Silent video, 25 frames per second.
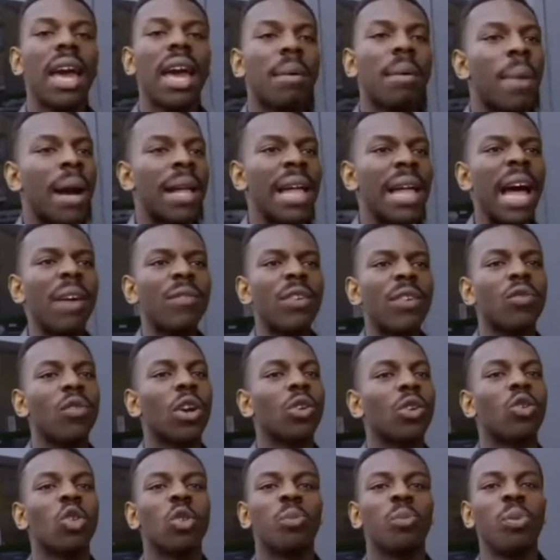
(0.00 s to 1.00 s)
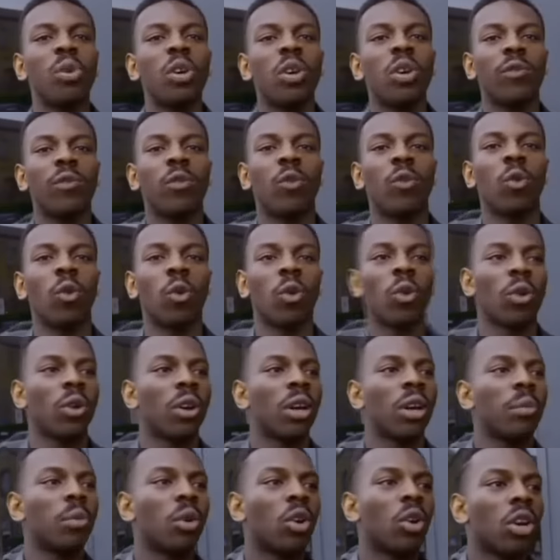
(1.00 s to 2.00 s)
Yeah man, I think Rachel's beautiful
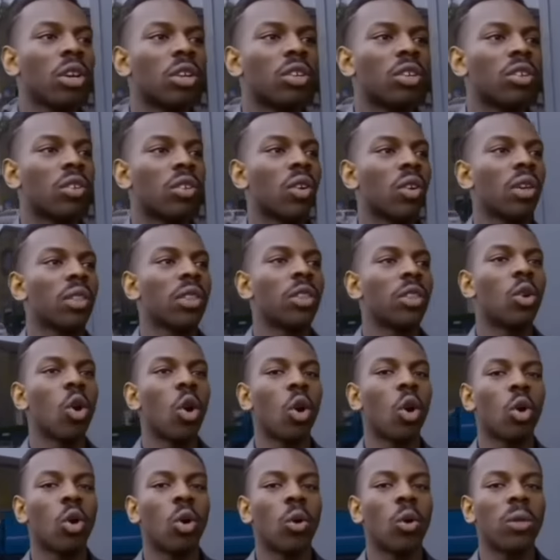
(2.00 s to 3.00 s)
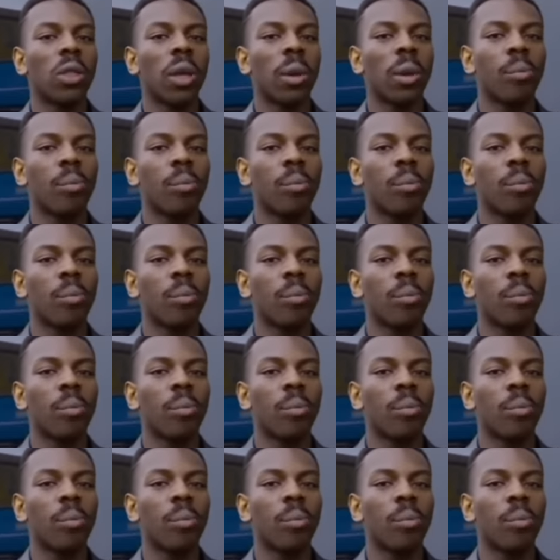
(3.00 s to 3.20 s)
because she's got good